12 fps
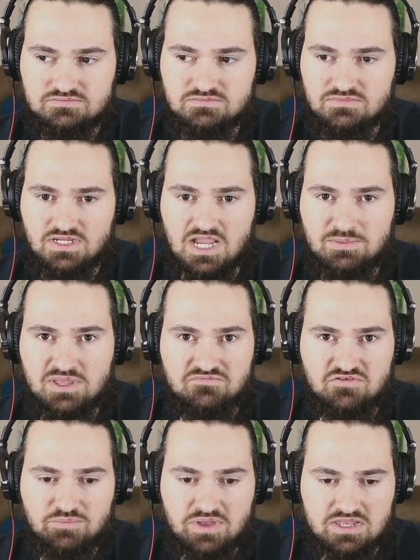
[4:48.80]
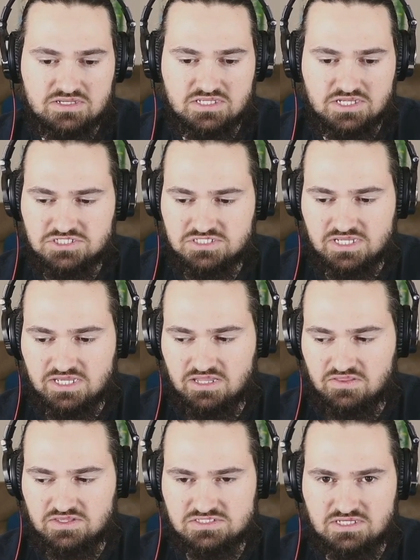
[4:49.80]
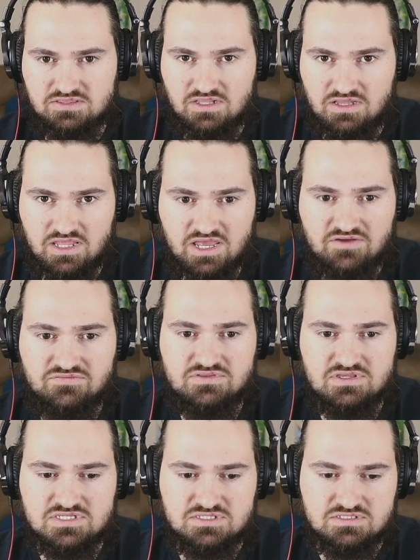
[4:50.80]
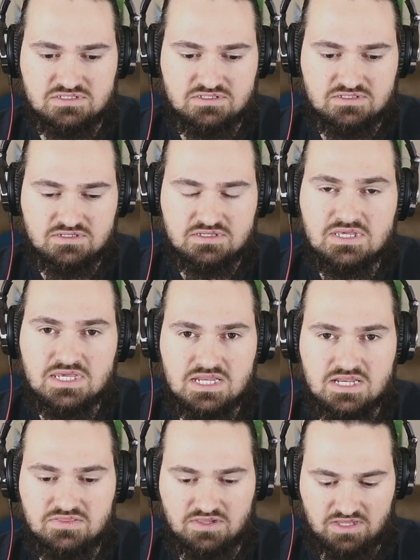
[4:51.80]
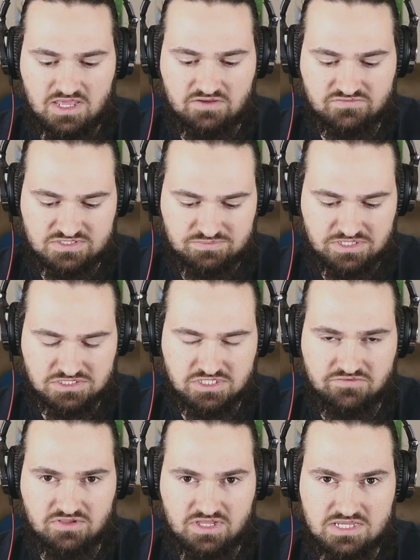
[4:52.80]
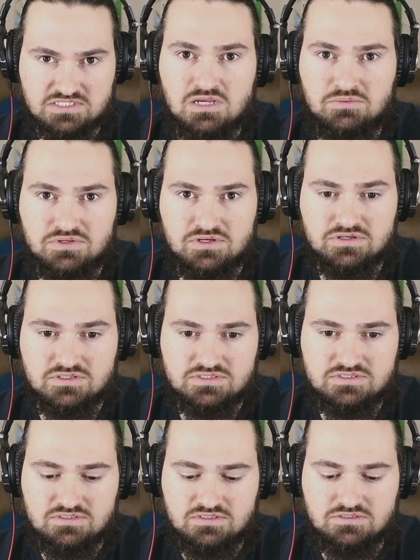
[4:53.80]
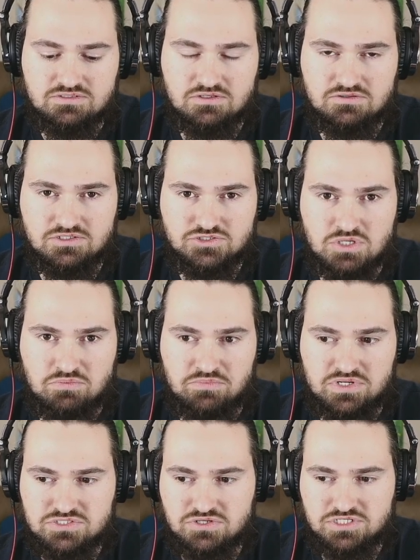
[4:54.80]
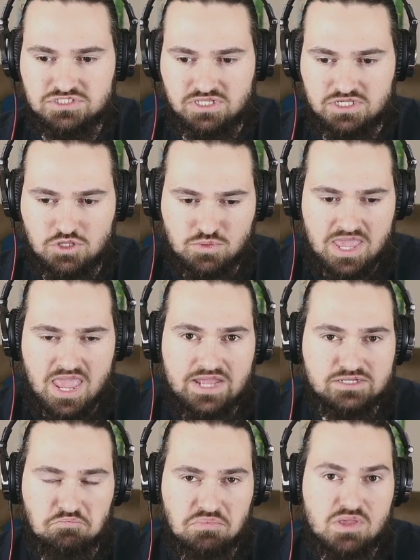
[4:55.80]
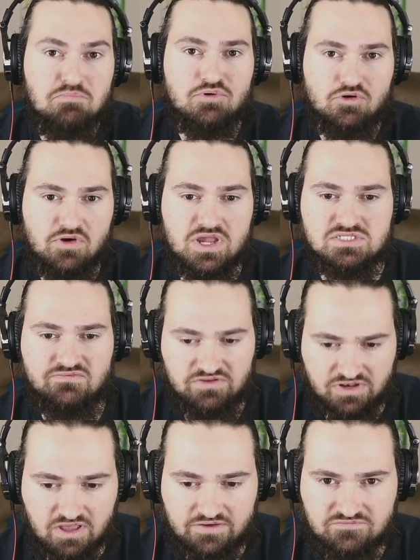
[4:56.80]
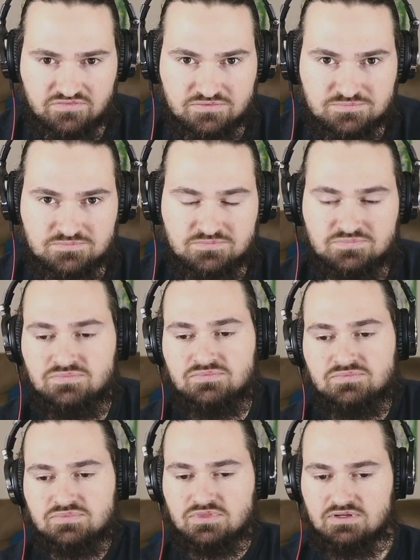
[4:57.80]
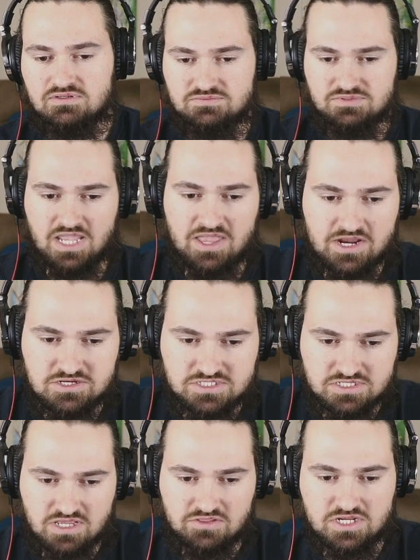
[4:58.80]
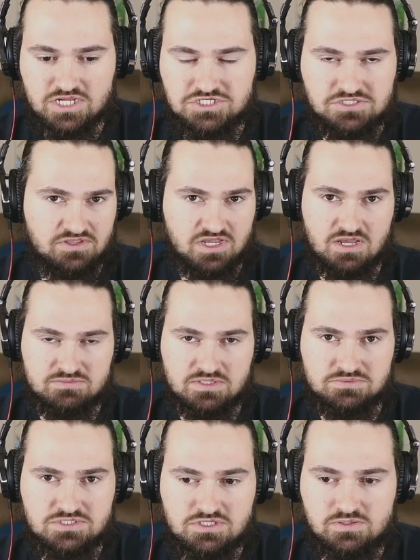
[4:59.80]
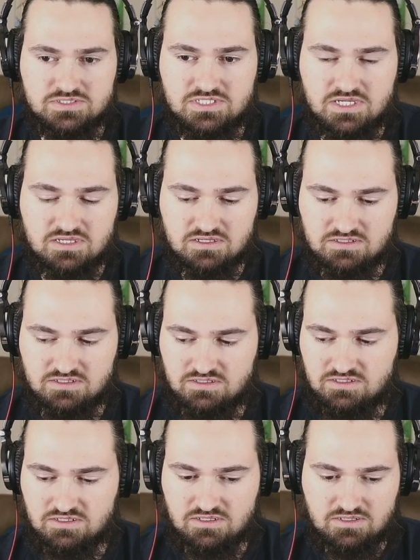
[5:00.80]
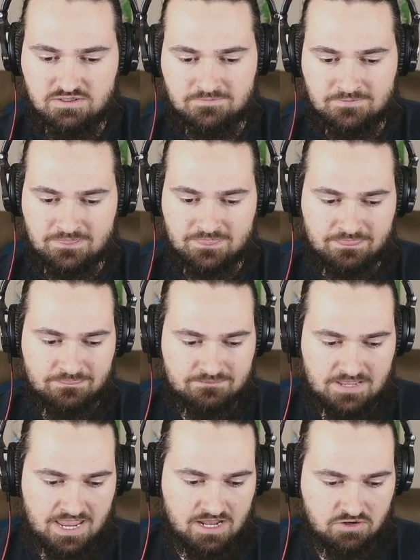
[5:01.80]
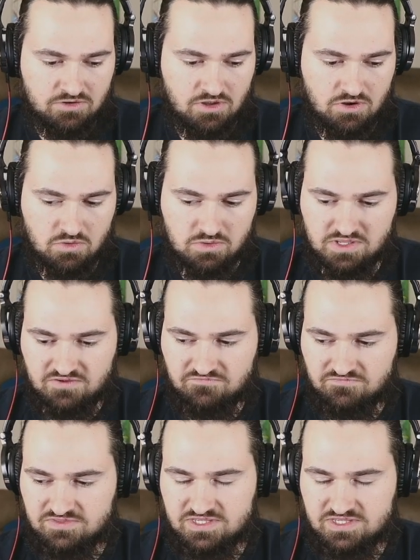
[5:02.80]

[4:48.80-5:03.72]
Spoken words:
I mean, if you paid attention to any of this, like the left is eating the left, especially over the last couple of years during the Trump administration. Like, you can't be progressive enough. And here's another issue that comes up too is like, I don't know if these